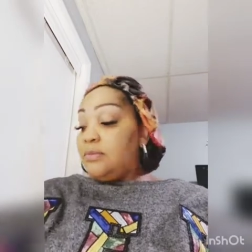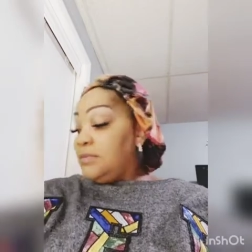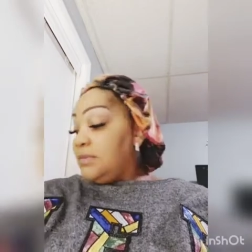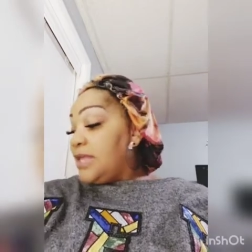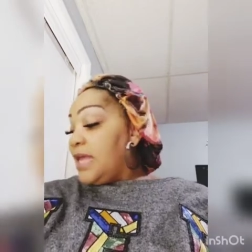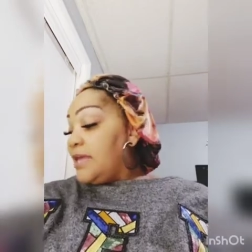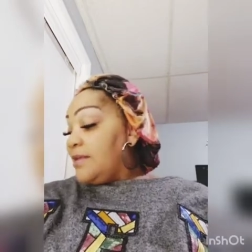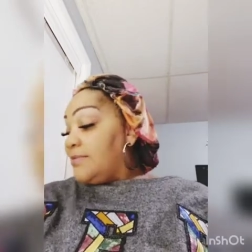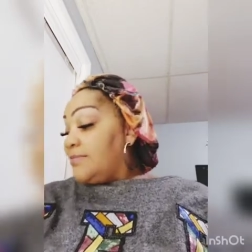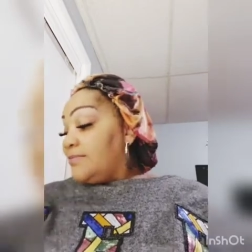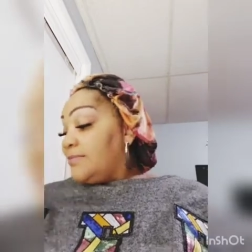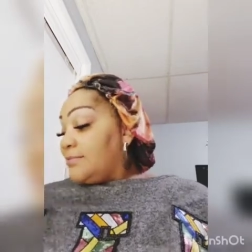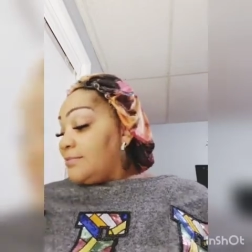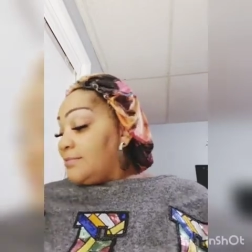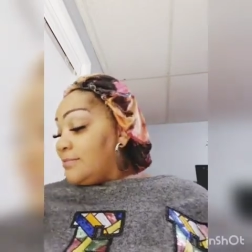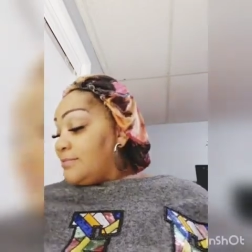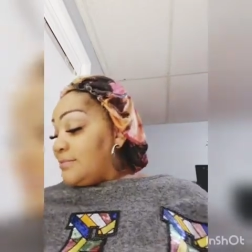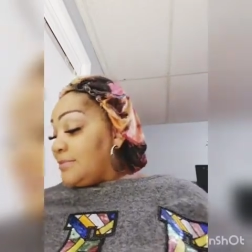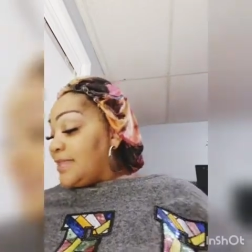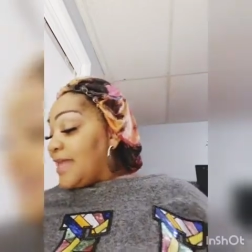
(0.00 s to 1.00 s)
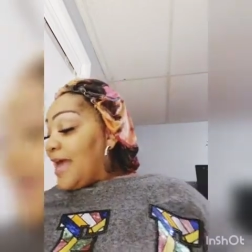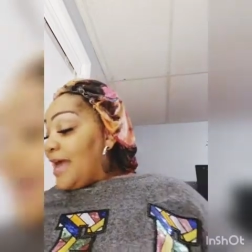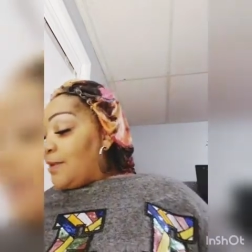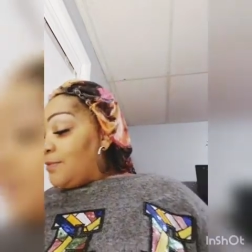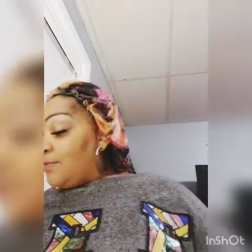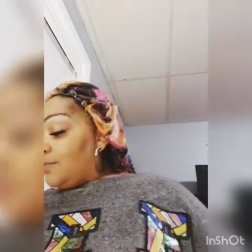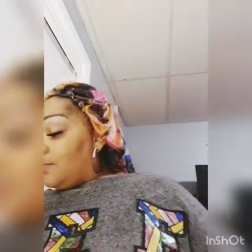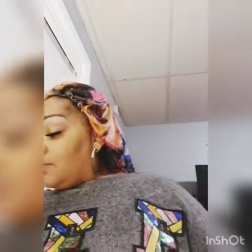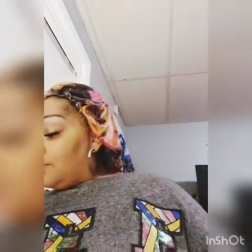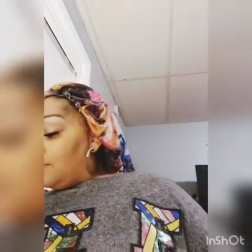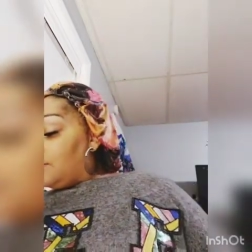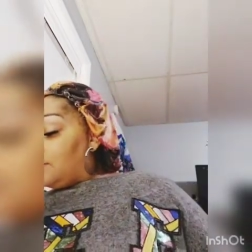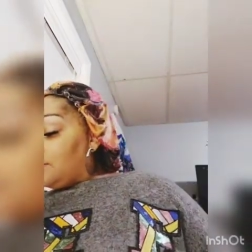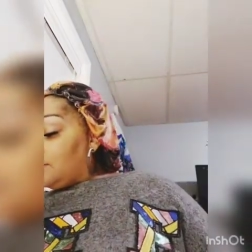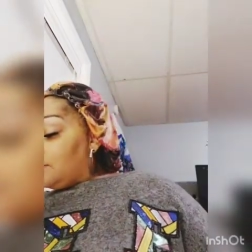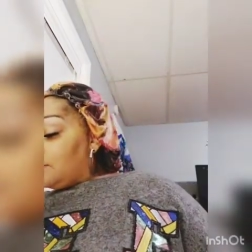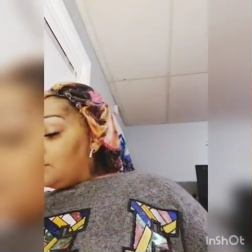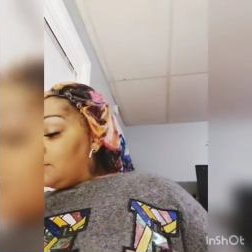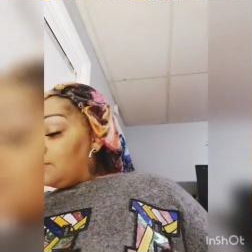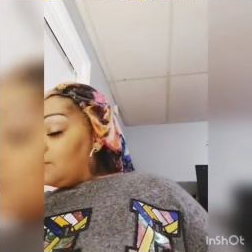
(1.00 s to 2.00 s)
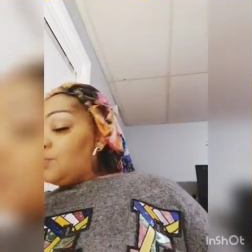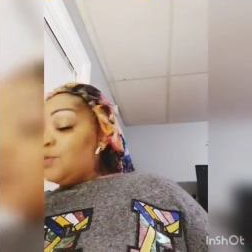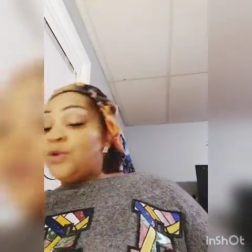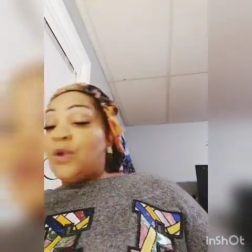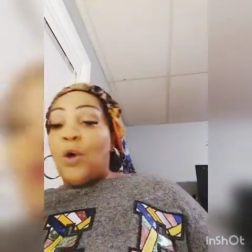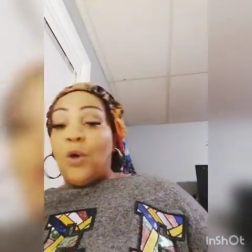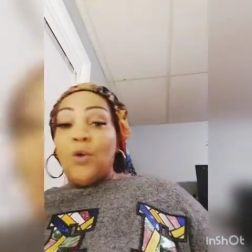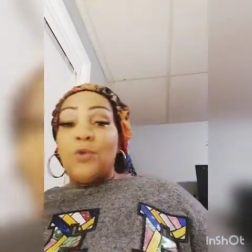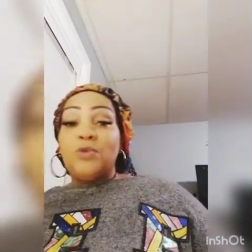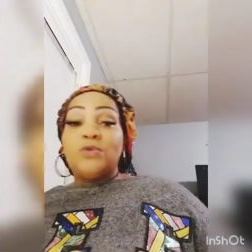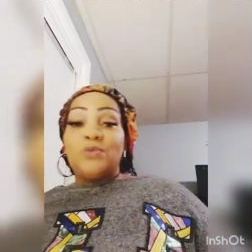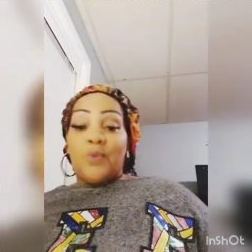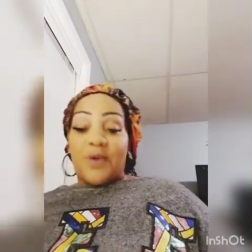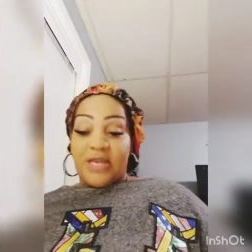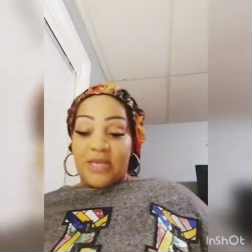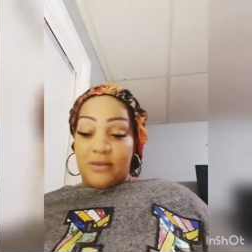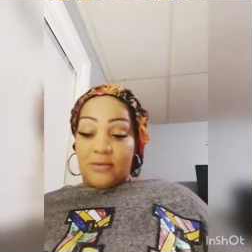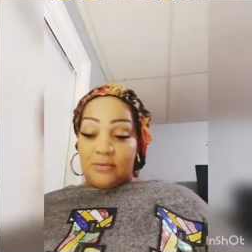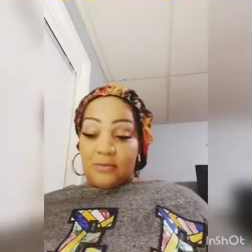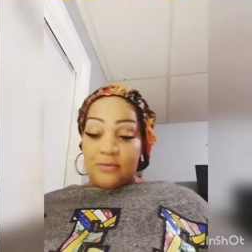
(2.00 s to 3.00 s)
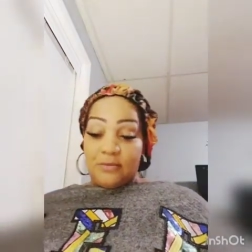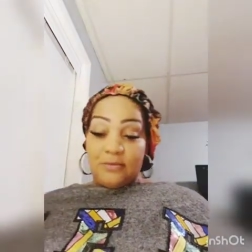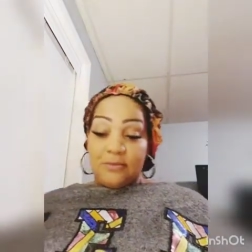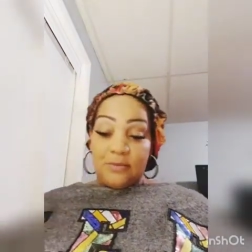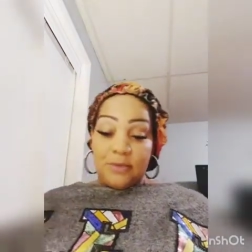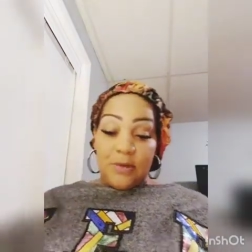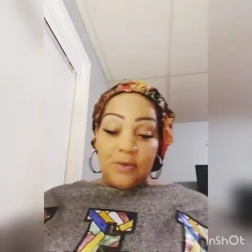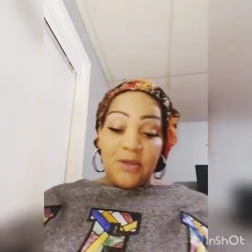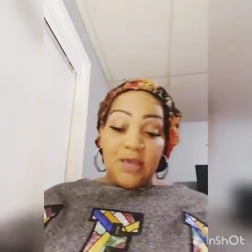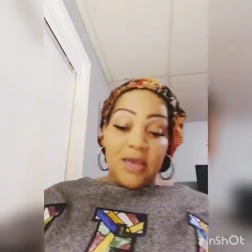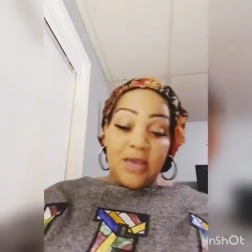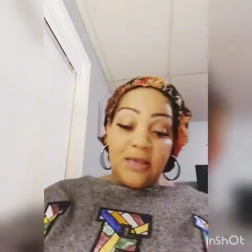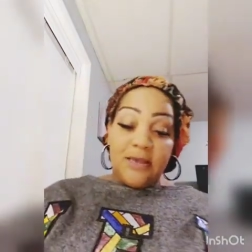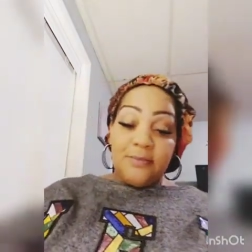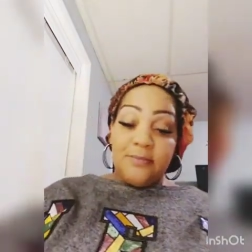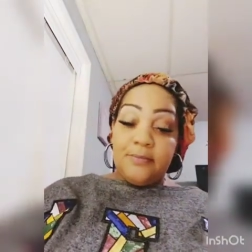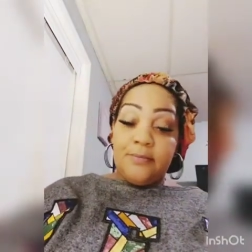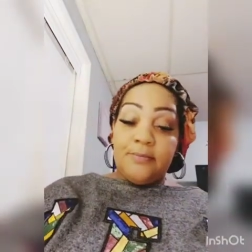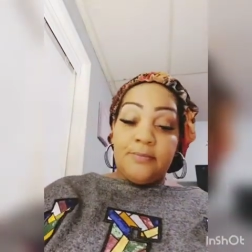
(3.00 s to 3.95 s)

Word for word: that that would hold weight, okay?